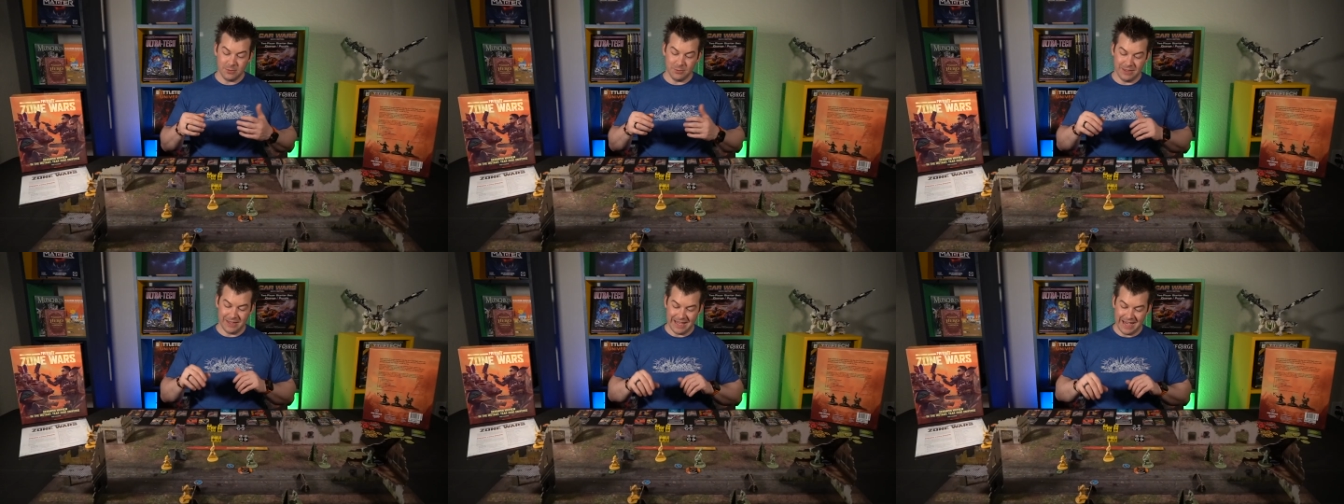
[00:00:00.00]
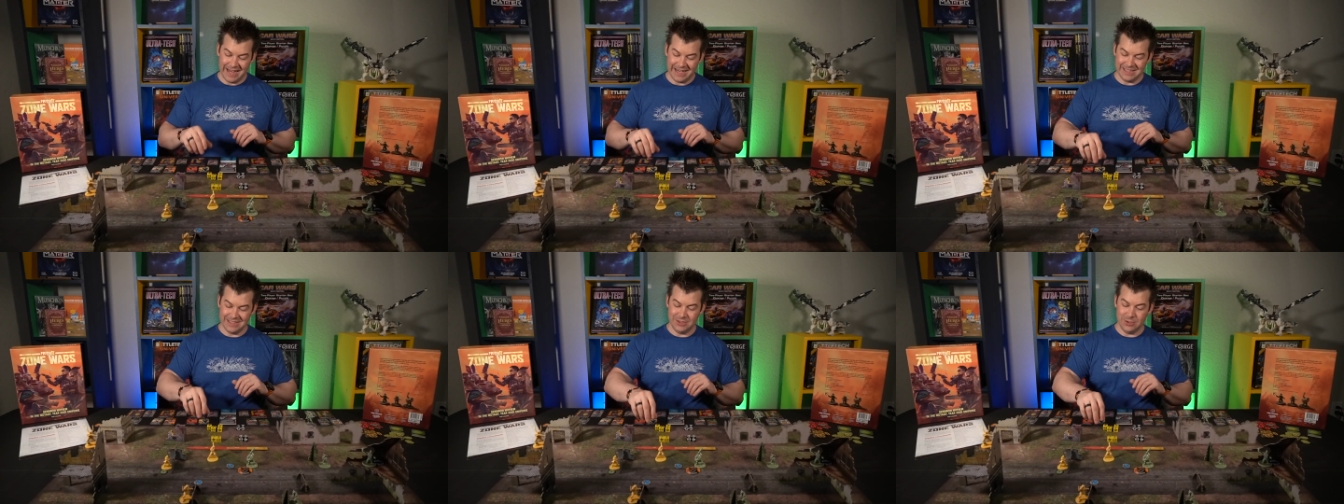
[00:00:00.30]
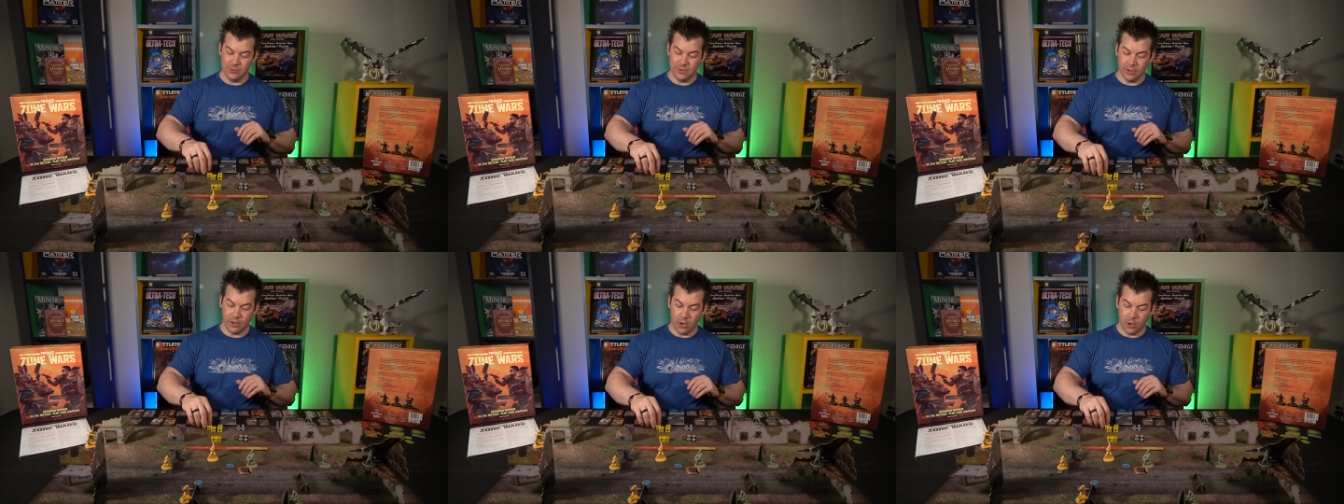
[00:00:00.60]
with that is
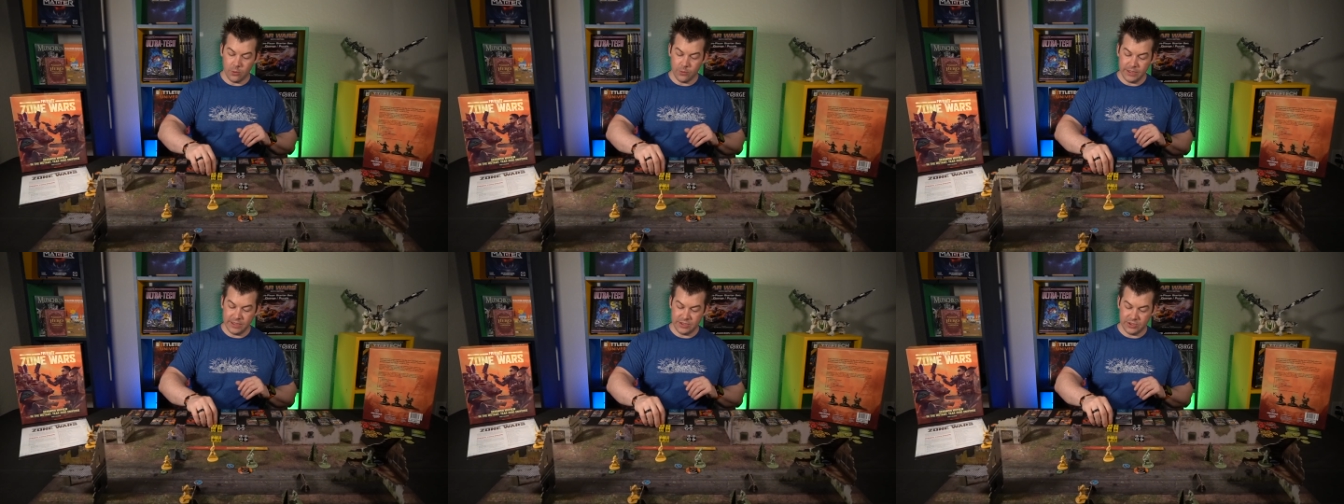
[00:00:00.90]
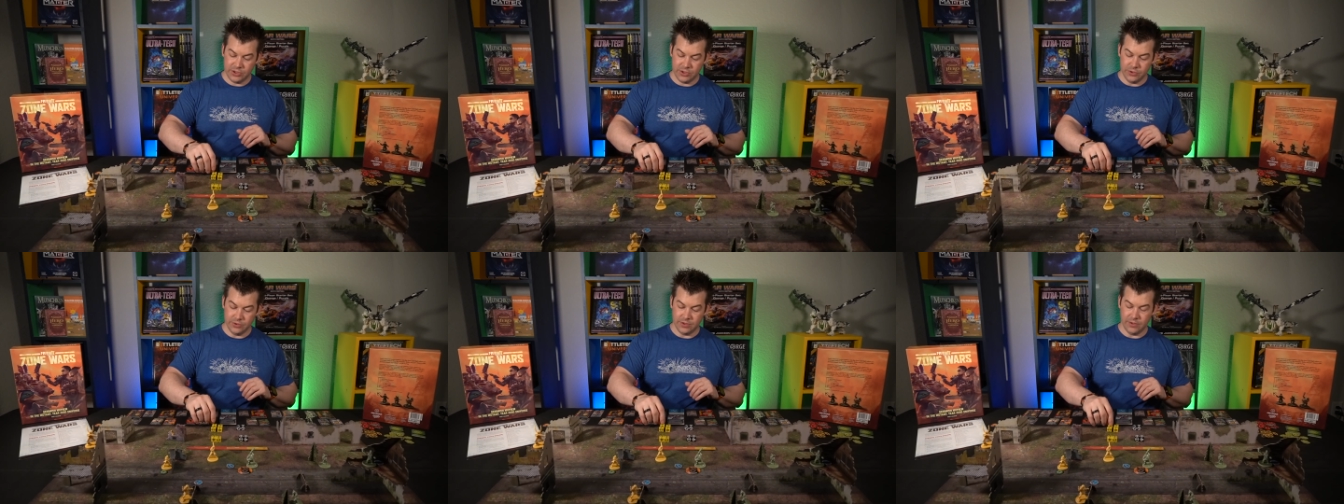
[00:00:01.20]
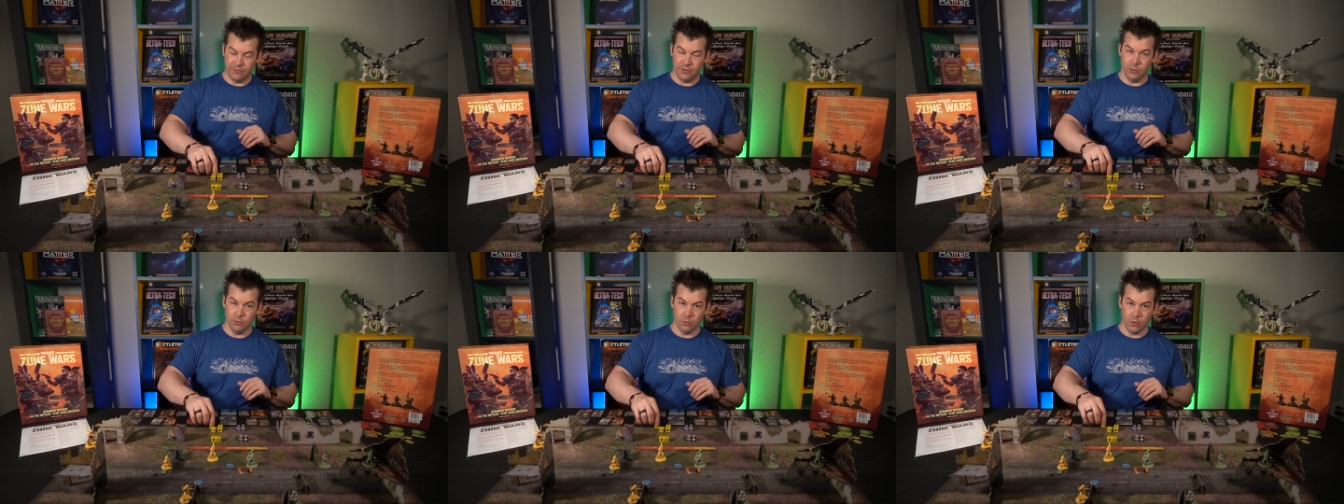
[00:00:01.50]
you can always choose,
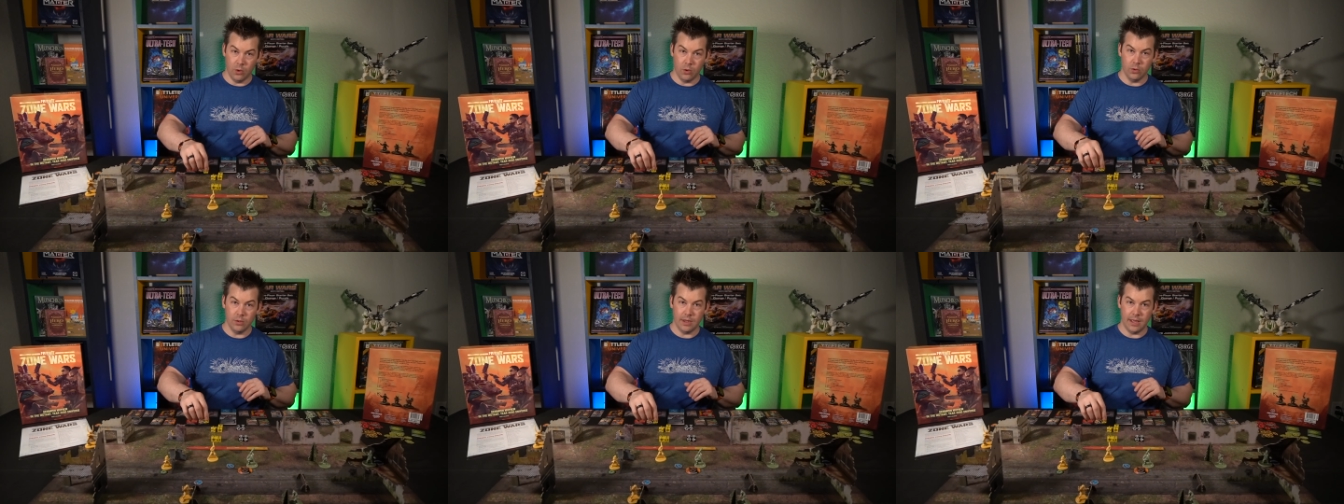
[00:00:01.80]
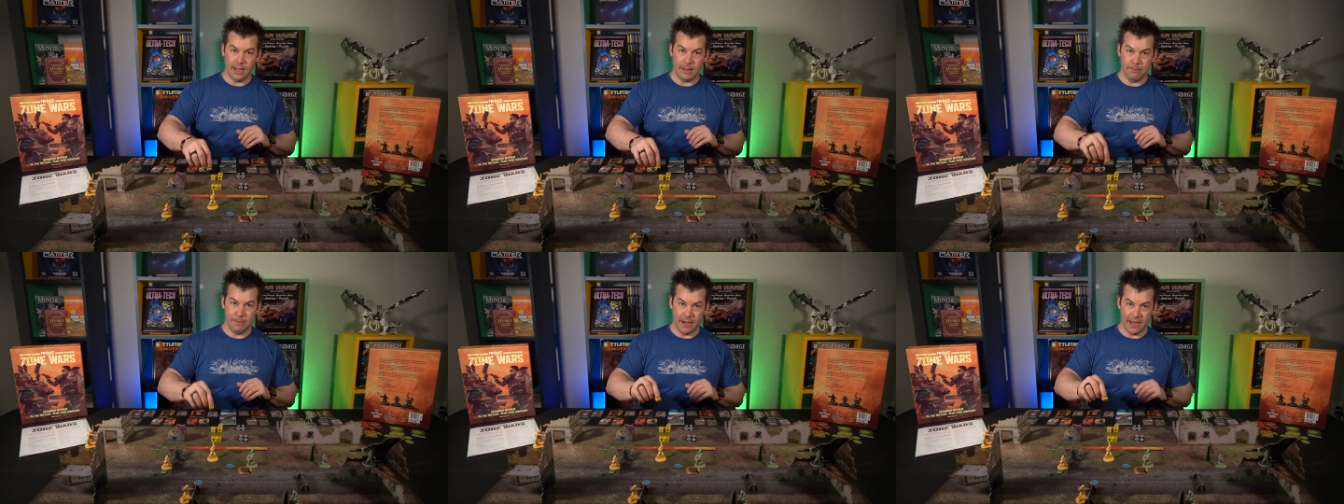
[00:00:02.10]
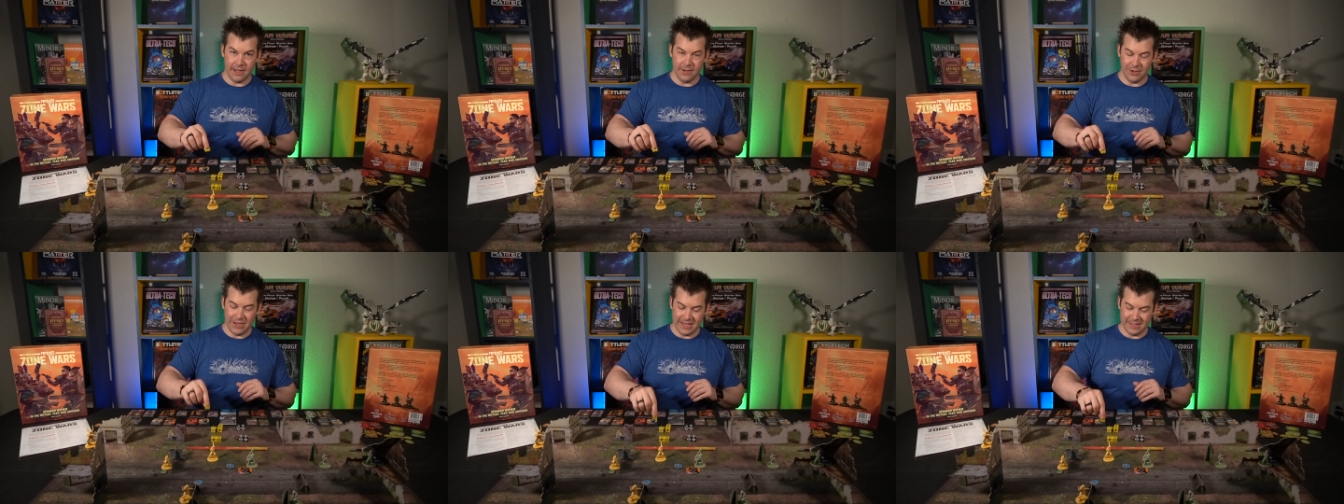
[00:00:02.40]
if you roll a
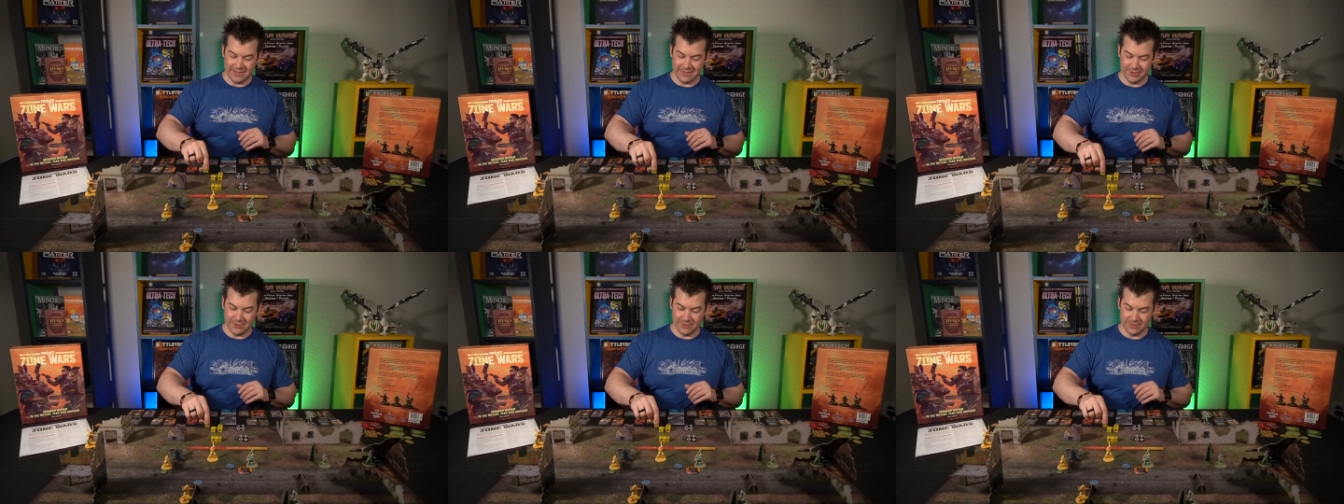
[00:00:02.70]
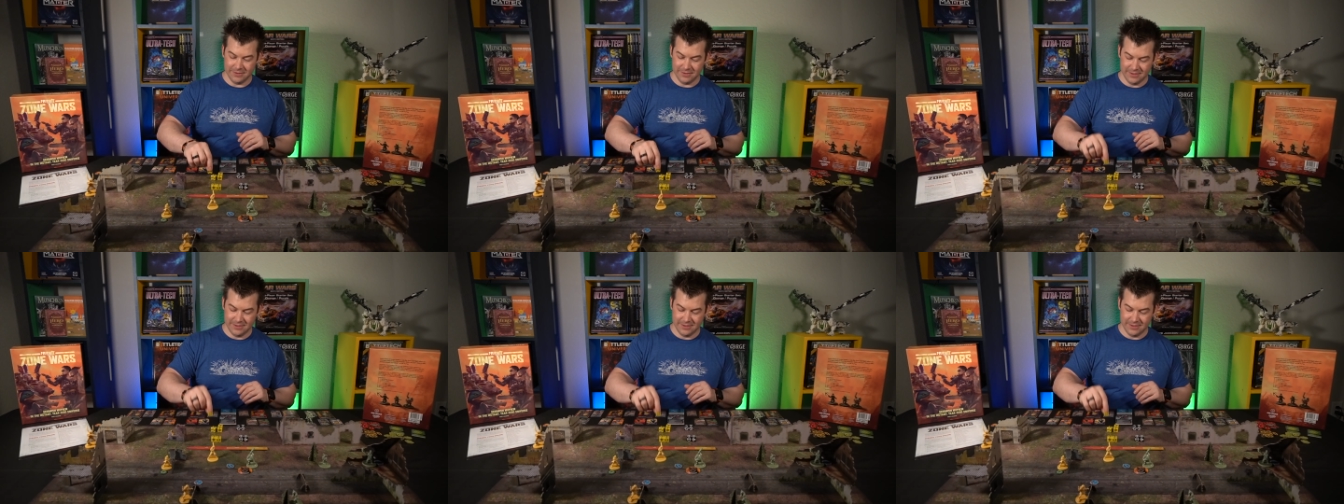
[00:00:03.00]
biohazard